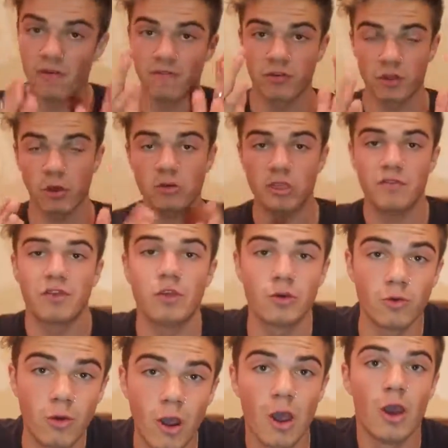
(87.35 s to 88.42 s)
for those of
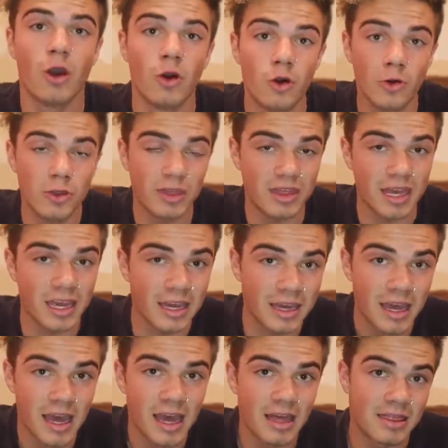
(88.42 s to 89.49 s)
you who
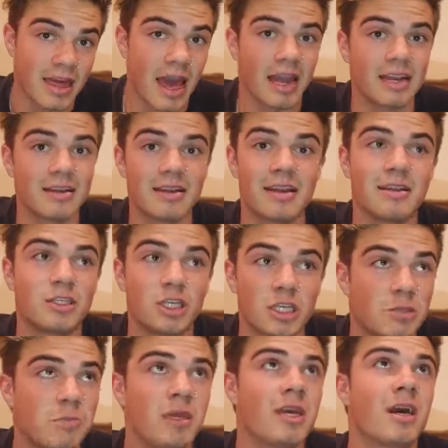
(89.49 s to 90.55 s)
think that
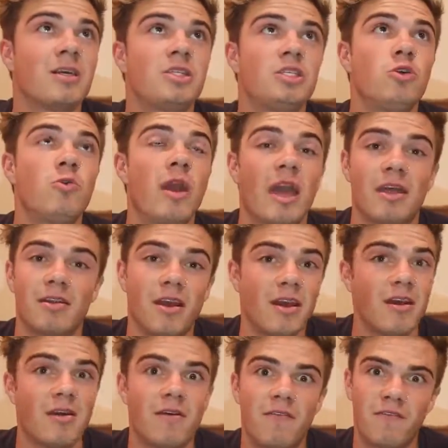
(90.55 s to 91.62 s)
just because you
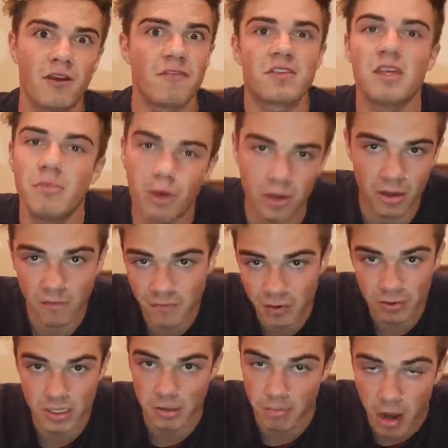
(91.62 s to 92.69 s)
get 50 million
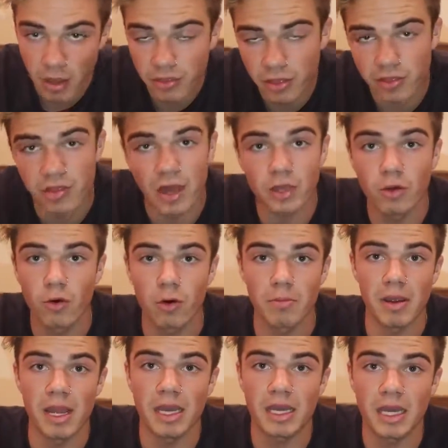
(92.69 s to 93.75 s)
views a month that you are
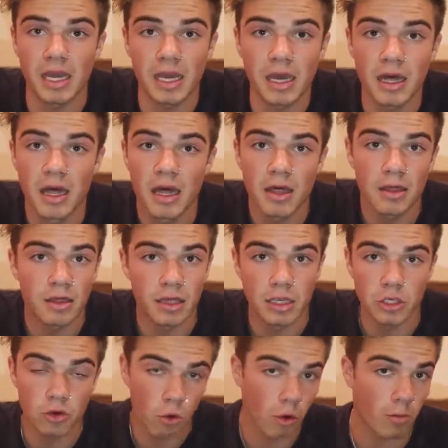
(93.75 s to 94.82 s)
making
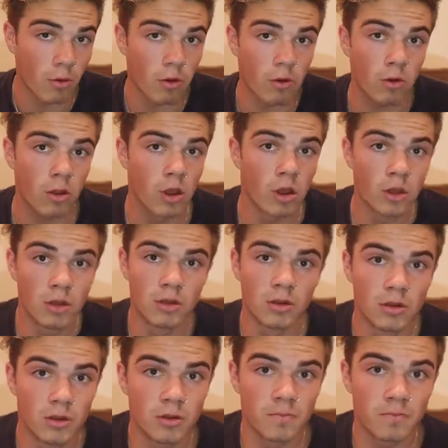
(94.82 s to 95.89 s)
the normal,
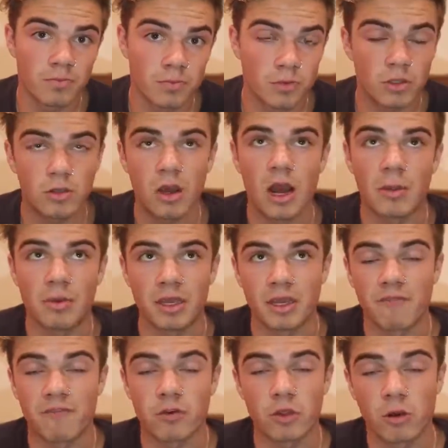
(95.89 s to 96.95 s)
I
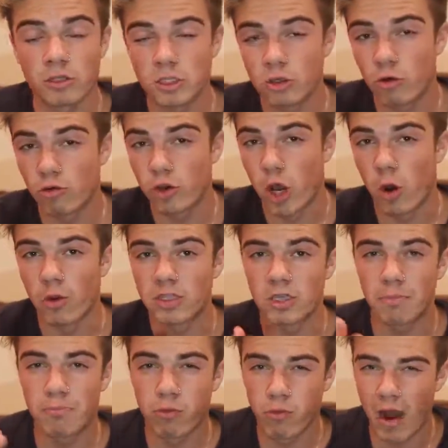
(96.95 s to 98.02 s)
mean, for those who don't know, it's
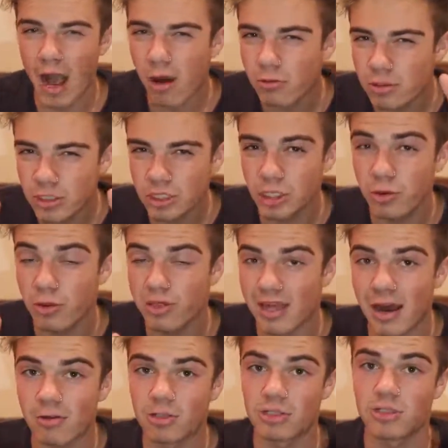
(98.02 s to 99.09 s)
around
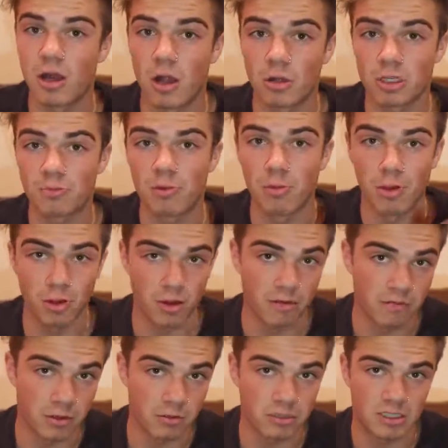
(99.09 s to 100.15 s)
$2,000 per
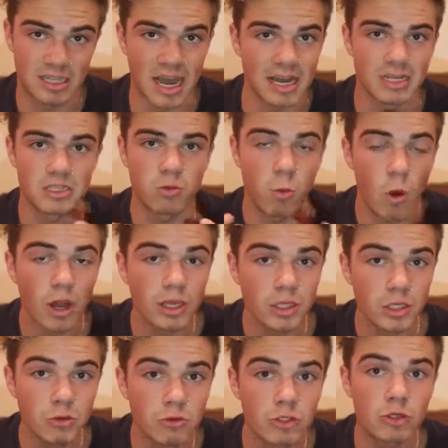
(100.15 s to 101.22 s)
million views. That is
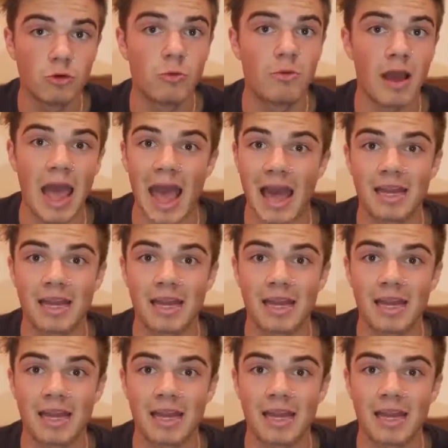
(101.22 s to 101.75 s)
what YouTube